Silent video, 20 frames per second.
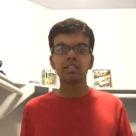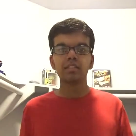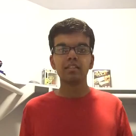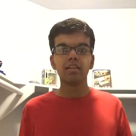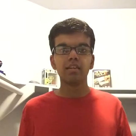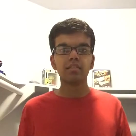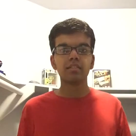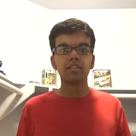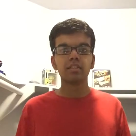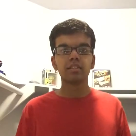
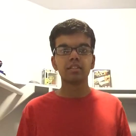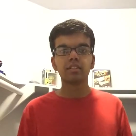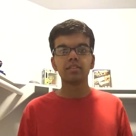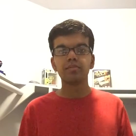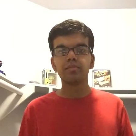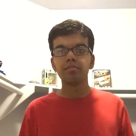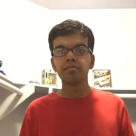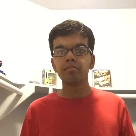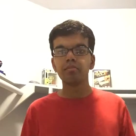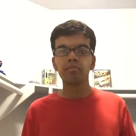
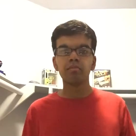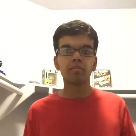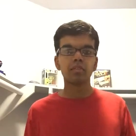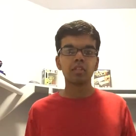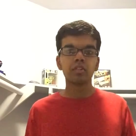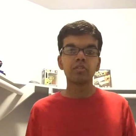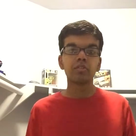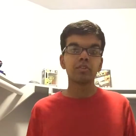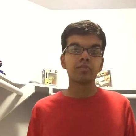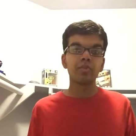
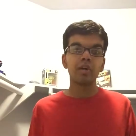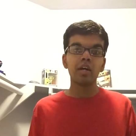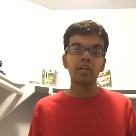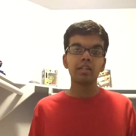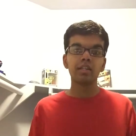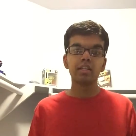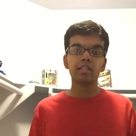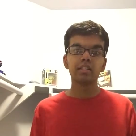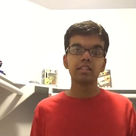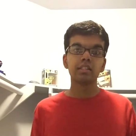This was probably
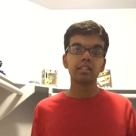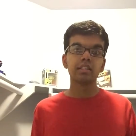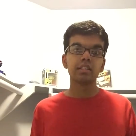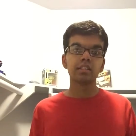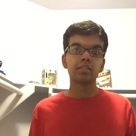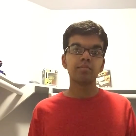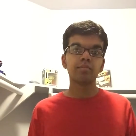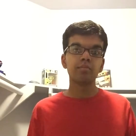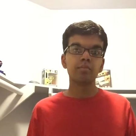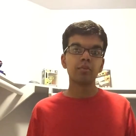the
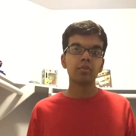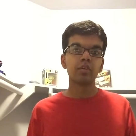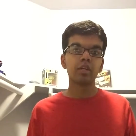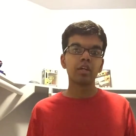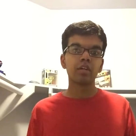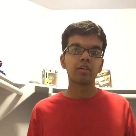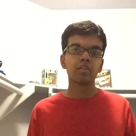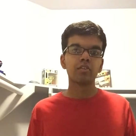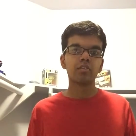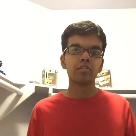easiest movie
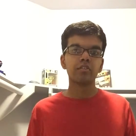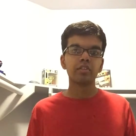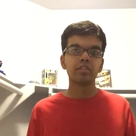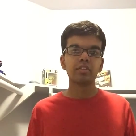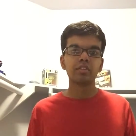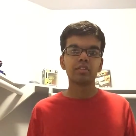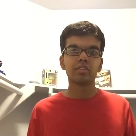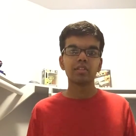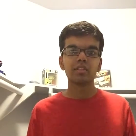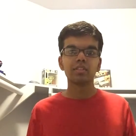I could
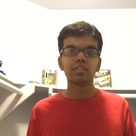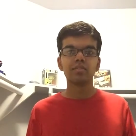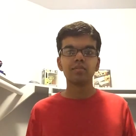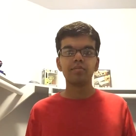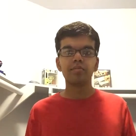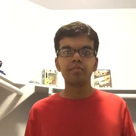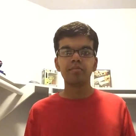review because